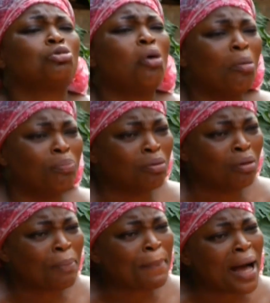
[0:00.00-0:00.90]

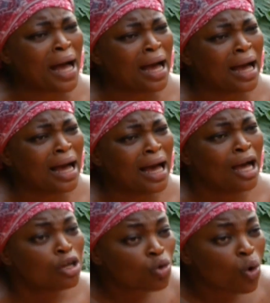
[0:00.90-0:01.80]
Trouble,
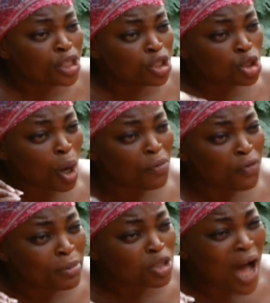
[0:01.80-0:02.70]
Papa. So it's trouble
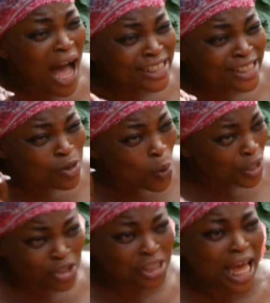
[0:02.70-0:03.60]
for me to ask a
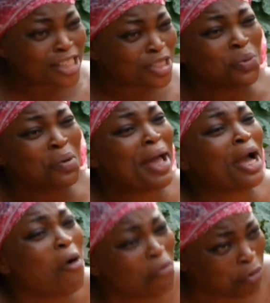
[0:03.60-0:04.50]
question that has to do with my
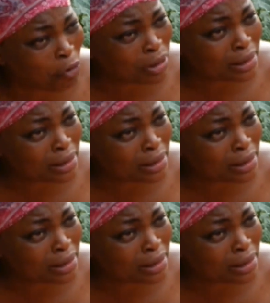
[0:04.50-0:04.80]
comfort.